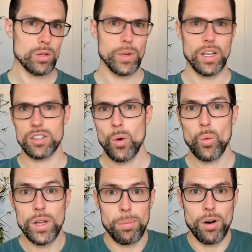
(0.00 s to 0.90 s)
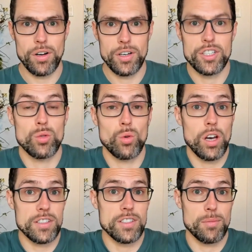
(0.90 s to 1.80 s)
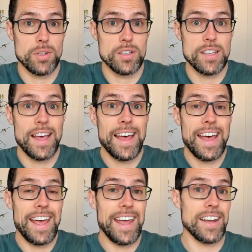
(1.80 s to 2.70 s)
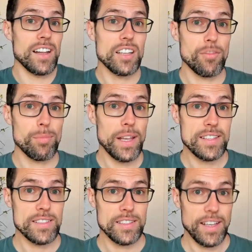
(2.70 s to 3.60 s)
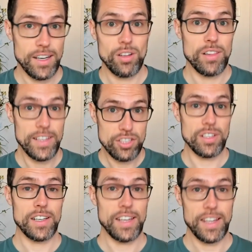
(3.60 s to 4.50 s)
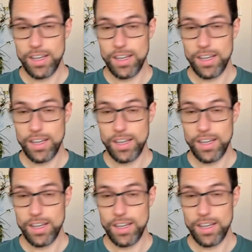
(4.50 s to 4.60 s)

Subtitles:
We got with partners to customers in a lot of places, like literally like